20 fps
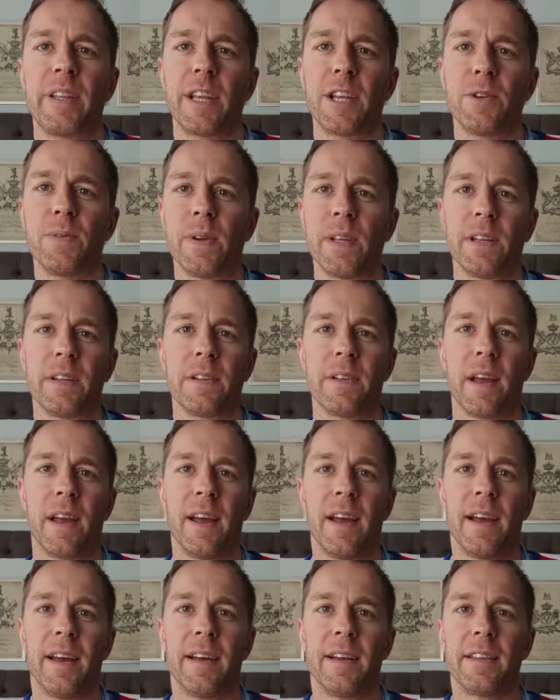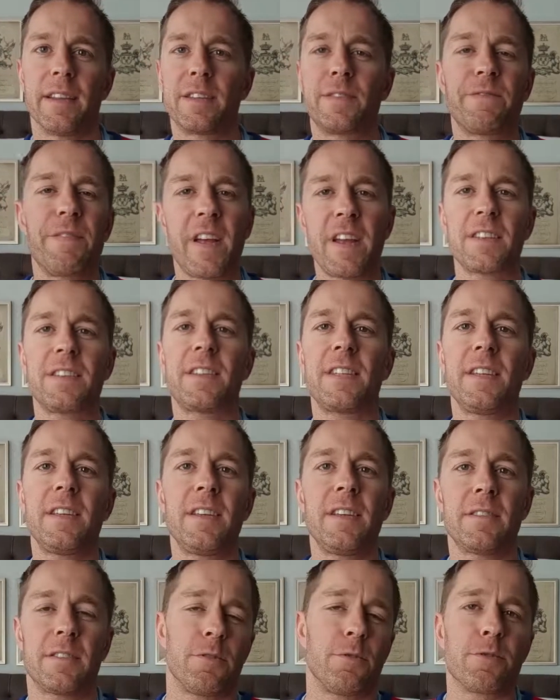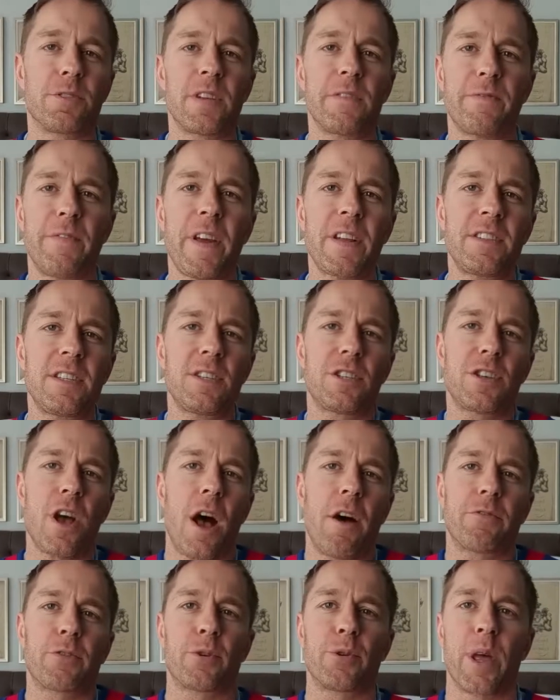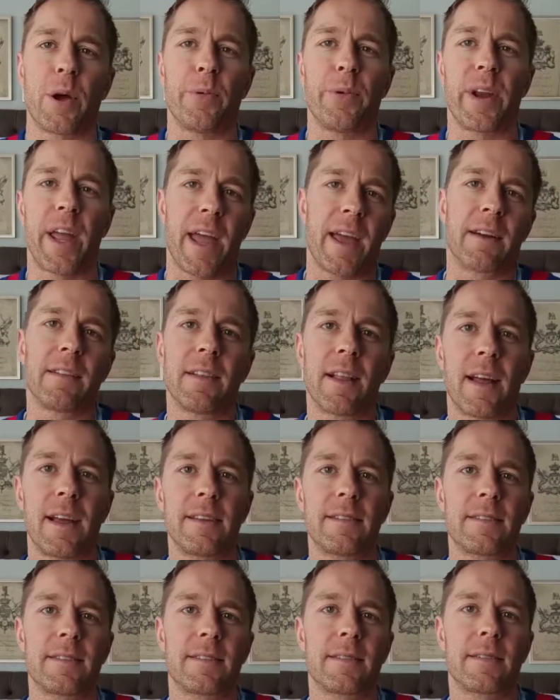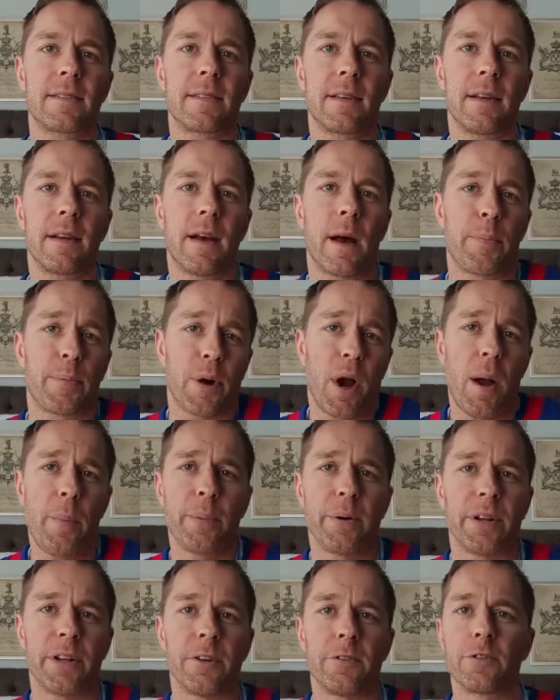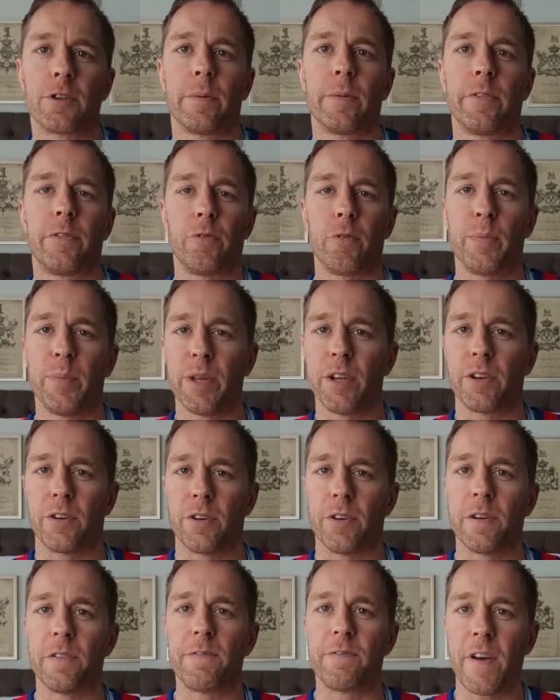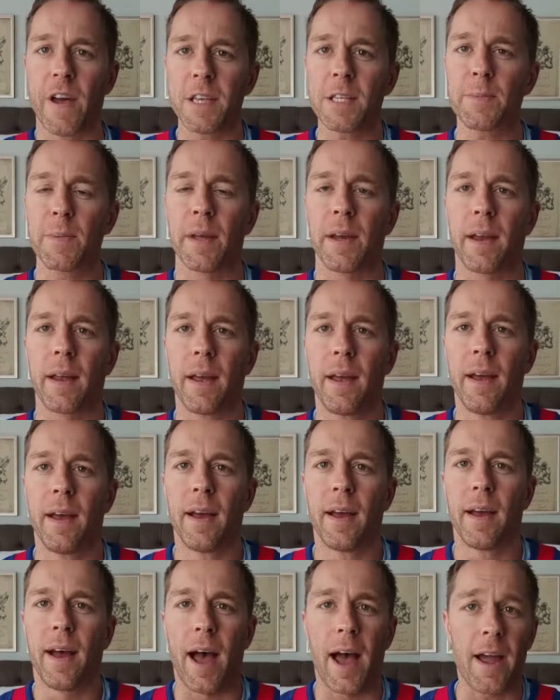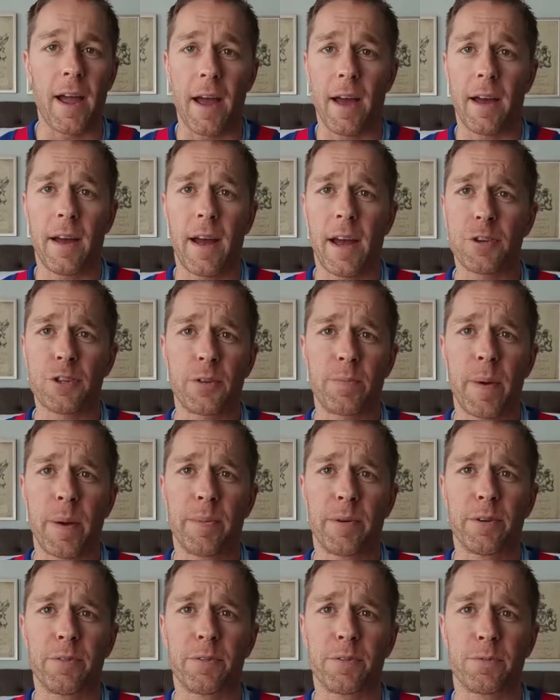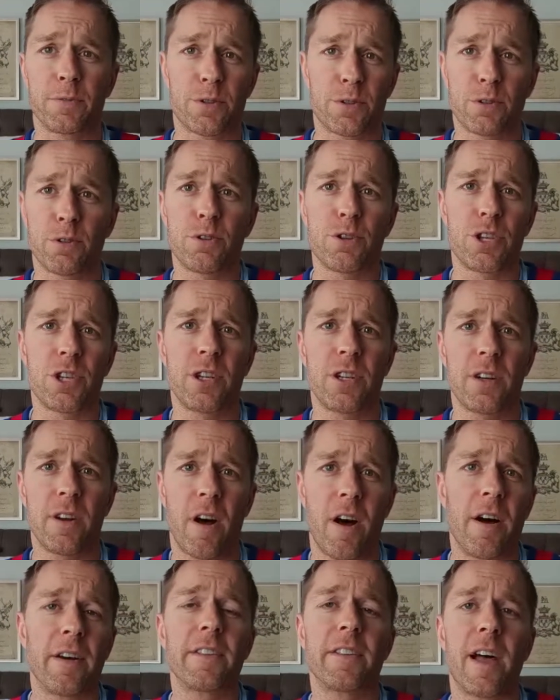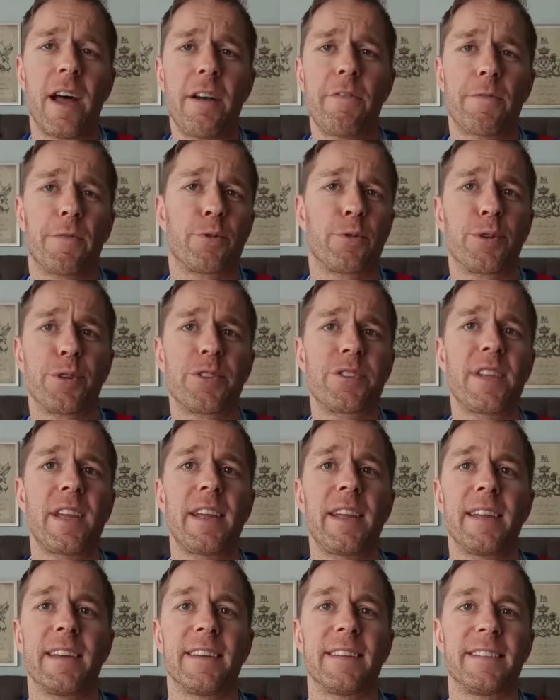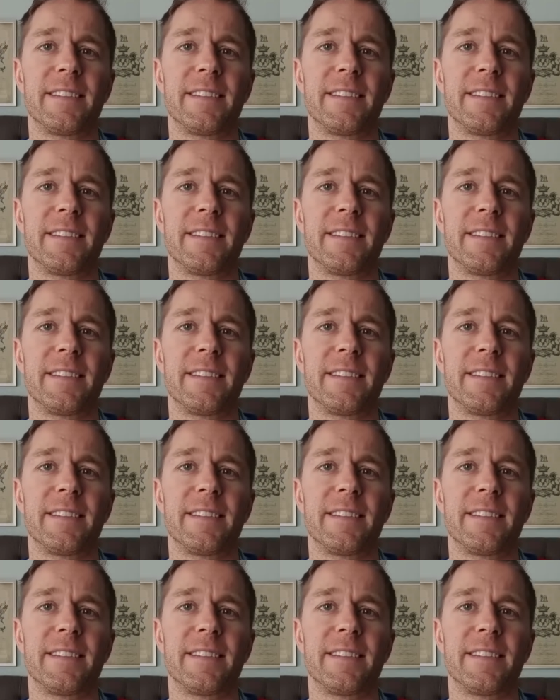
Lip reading: that you needed this fancy software that would analyze a property to determine if it would be a good investment. I actually remember searching online for real estate